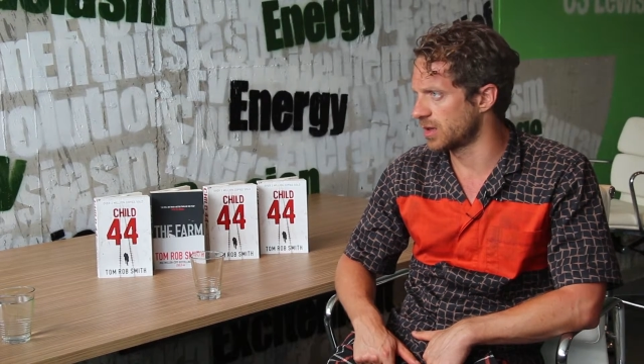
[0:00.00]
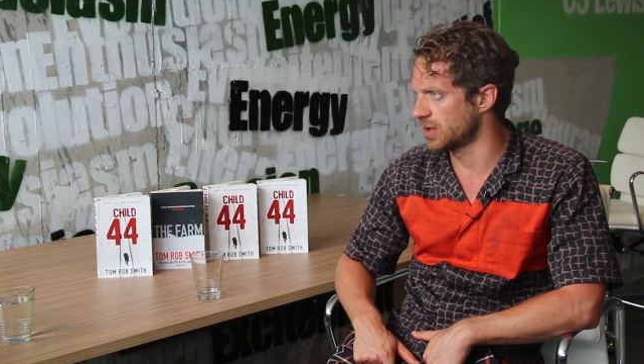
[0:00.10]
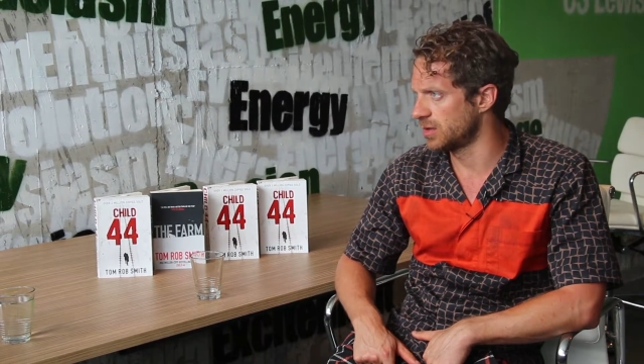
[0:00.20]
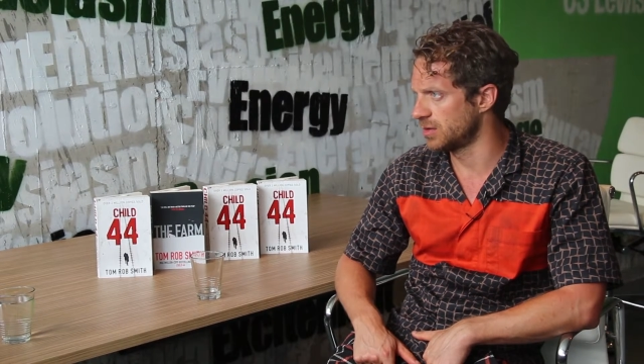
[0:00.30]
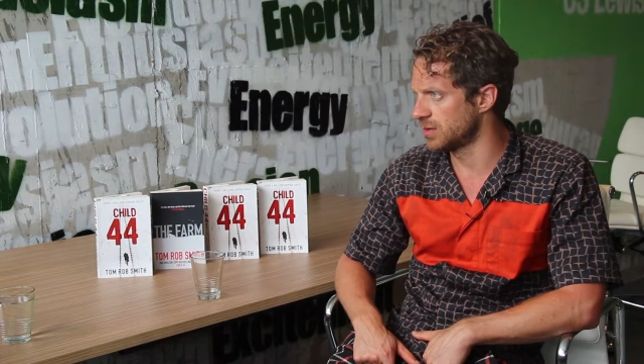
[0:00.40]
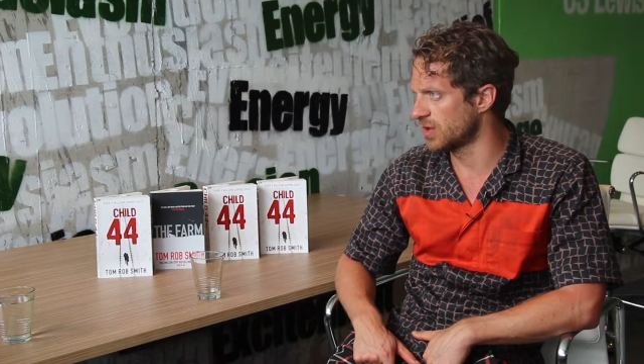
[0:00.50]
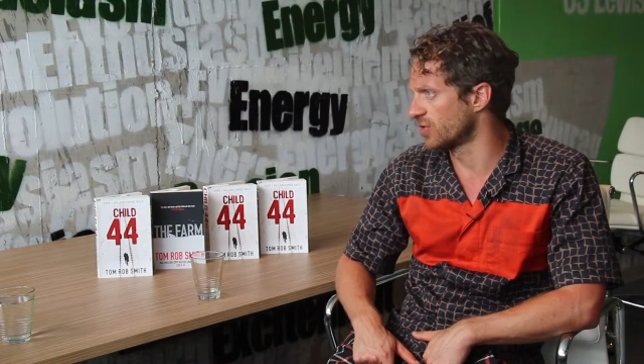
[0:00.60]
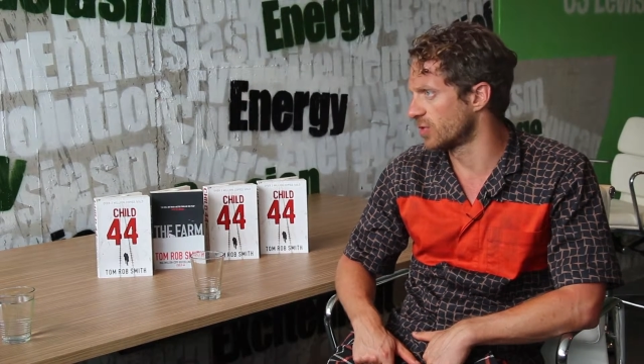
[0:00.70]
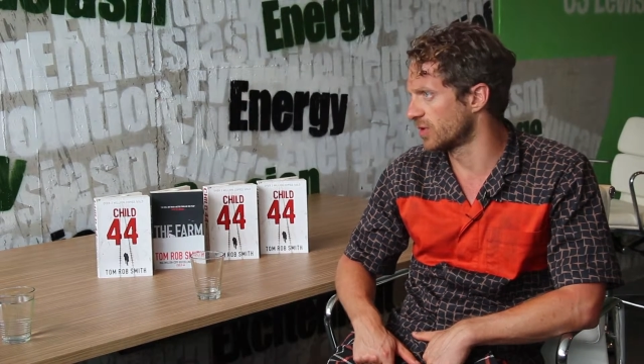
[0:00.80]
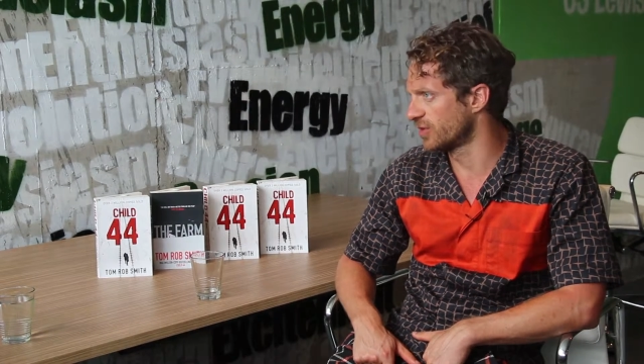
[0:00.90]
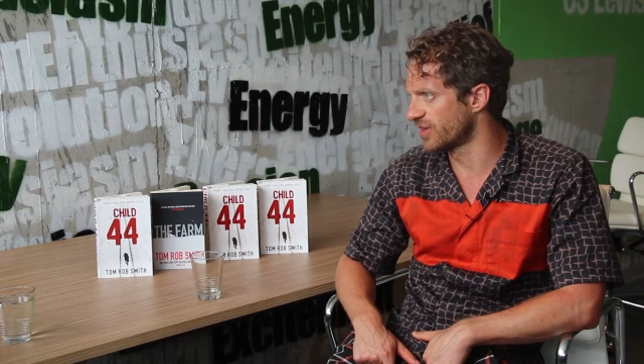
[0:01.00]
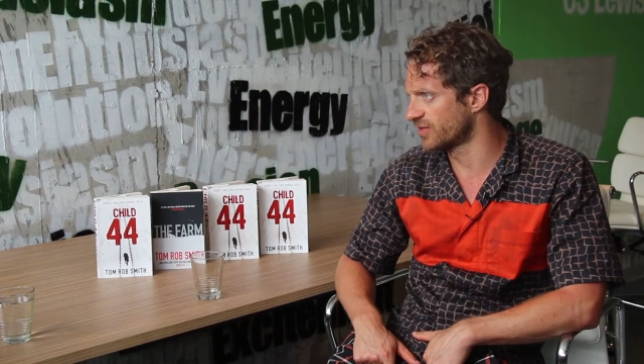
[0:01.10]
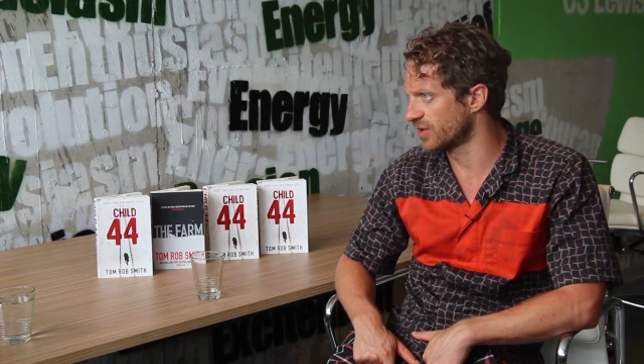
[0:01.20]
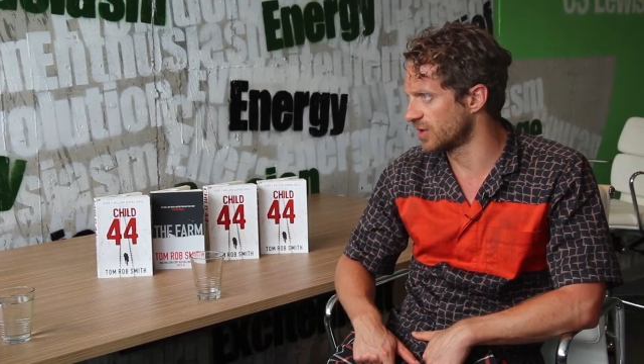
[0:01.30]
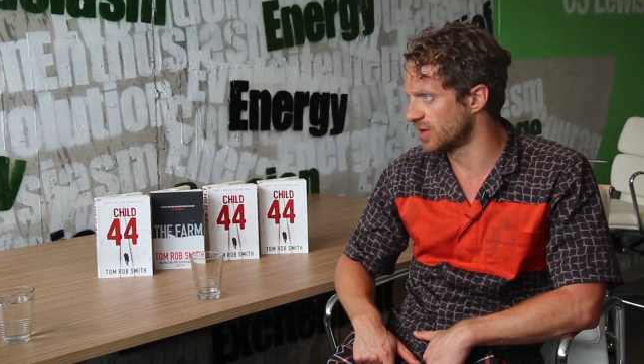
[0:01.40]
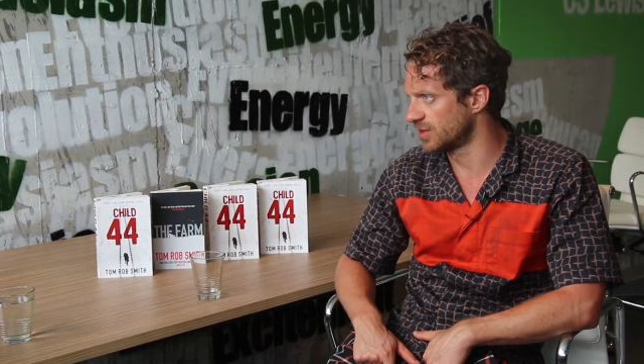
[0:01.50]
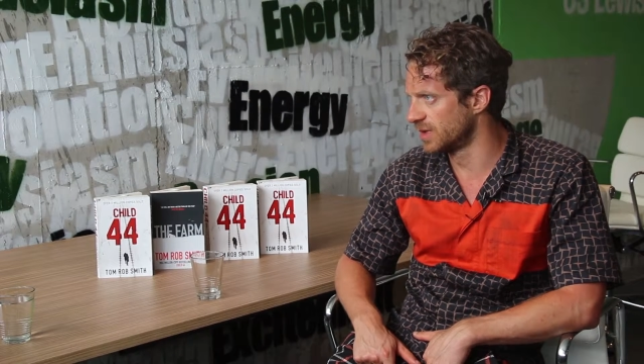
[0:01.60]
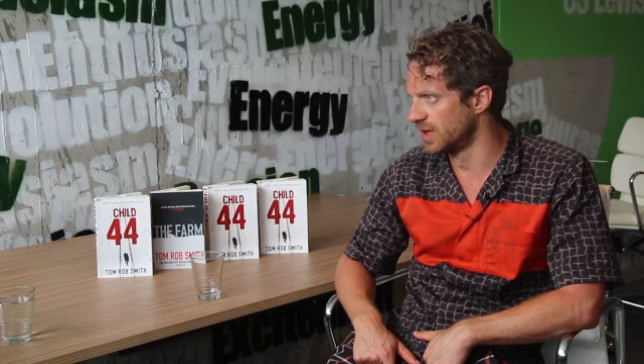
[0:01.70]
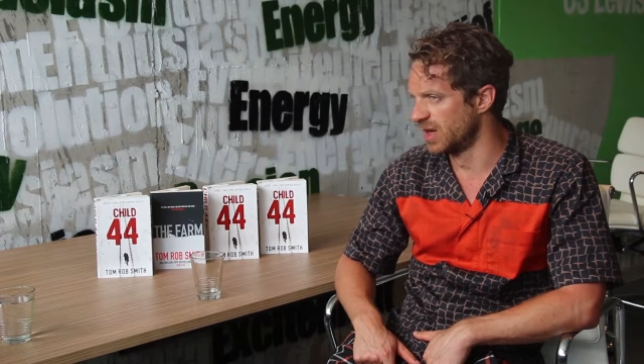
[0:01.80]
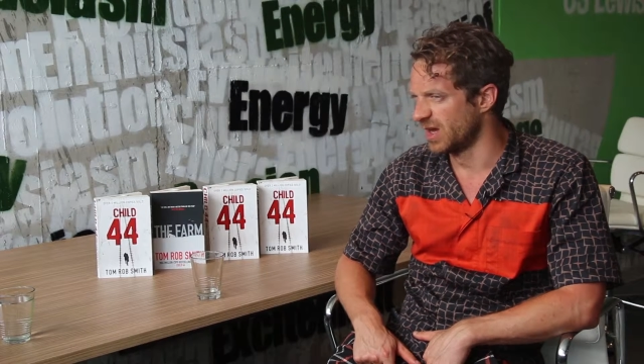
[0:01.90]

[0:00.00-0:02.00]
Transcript: I knew everyone on that farm.